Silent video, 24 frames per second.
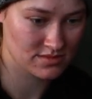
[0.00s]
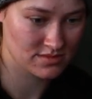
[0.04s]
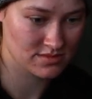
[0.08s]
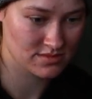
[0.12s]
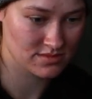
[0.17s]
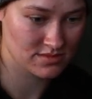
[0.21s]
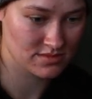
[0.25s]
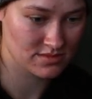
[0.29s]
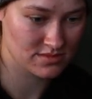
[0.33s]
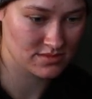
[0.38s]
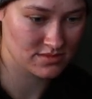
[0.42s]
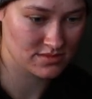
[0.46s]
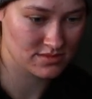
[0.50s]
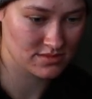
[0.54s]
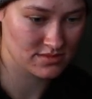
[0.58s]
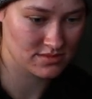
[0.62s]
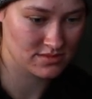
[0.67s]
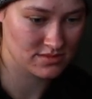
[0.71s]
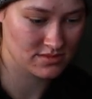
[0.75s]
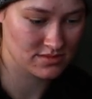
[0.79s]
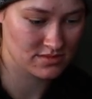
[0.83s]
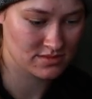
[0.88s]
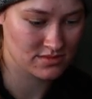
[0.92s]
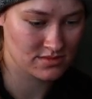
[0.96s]

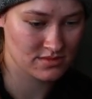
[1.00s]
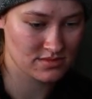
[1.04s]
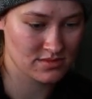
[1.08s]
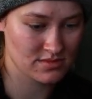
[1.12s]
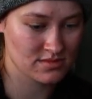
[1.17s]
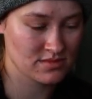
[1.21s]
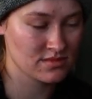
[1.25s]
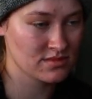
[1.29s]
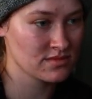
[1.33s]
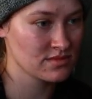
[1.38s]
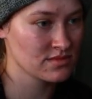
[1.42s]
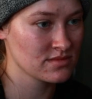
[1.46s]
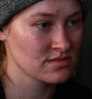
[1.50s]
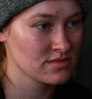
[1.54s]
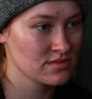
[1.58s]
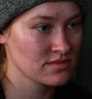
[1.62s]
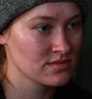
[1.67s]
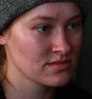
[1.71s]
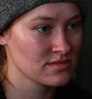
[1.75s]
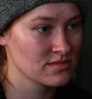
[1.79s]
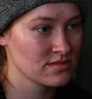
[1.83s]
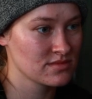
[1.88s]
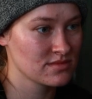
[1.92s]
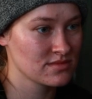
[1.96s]

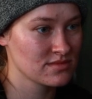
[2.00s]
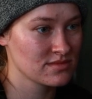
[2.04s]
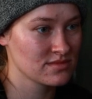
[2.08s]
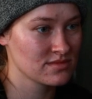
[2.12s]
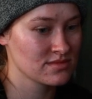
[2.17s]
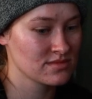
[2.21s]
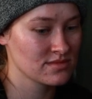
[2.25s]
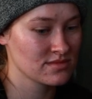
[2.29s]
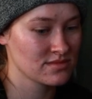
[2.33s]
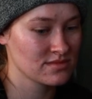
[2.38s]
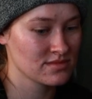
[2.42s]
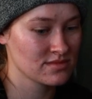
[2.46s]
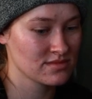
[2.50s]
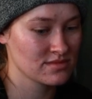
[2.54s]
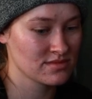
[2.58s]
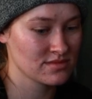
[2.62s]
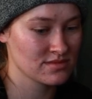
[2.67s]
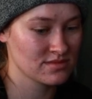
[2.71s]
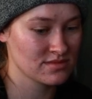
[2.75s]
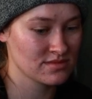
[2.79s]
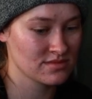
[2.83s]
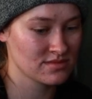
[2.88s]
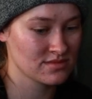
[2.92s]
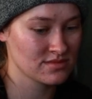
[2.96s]

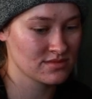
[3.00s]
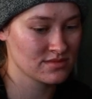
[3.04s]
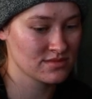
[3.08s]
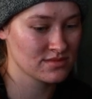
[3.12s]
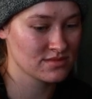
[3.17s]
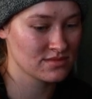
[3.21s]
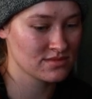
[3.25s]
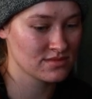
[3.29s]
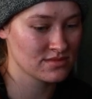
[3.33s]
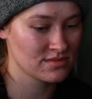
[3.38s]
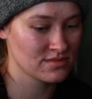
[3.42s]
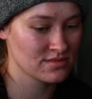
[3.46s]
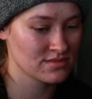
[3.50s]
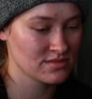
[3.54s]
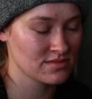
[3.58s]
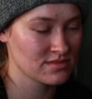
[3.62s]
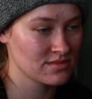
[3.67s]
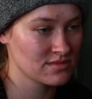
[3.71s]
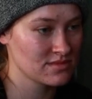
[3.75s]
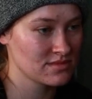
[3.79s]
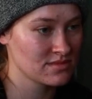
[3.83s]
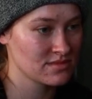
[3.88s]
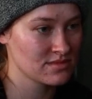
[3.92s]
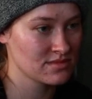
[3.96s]

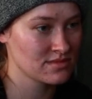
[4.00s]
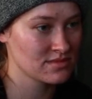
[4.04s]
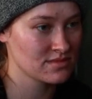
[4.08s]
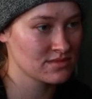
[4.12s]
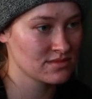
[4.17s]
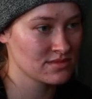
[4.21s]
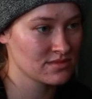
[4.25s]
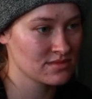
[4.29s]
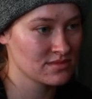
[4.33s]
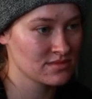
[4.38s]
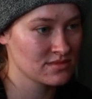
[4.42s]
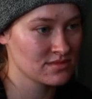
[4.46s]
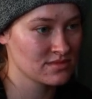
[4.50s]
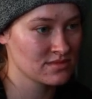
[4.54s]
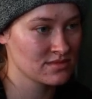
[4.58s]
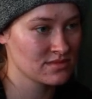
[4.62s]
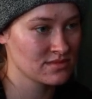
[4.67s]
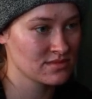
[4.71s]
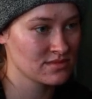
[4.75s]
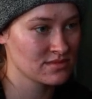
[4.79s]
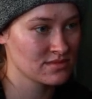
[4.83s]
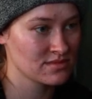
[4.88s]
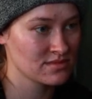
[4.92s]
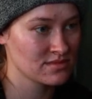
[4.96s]

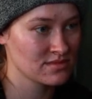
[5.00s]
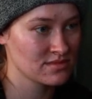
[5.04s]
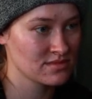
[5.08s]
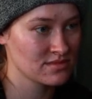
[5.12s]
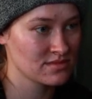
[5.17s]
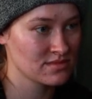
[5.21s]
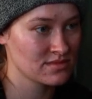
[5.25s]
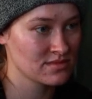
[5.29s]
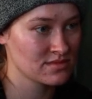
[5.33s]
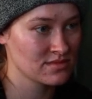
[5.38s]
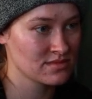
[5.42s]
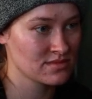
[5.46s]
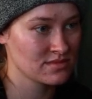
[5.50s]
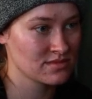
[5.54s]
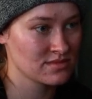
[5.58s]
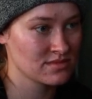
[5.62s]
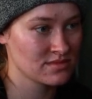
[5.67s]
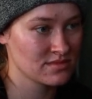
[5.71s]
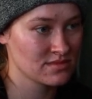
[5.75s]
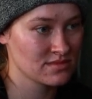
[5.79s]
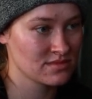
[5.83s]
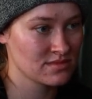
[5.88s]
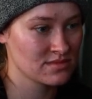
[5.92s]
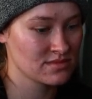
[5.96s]

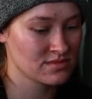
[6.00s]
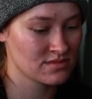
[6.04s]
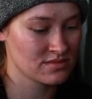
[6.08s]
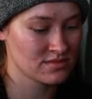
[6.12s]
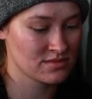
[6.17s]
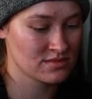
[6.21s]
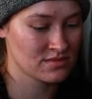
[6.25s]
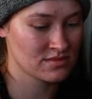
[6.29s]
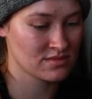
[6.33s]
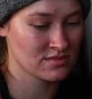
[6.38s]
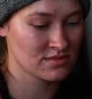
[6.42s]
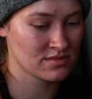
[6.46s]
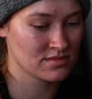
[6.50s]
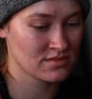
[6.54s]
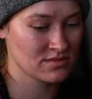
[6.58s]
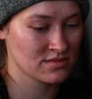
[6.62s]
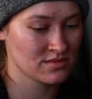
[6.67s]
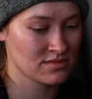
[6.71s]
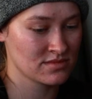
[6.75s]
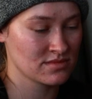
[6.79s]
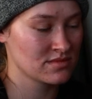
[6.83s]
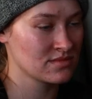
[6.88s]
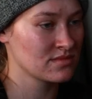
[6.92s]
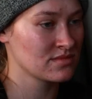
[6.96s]

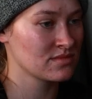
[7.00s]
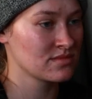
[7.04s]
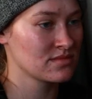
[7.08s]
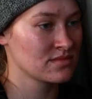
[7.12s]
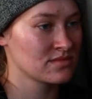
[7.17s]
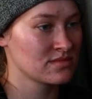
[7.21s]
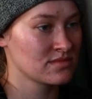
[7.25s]
No words are spoken by the person on screen.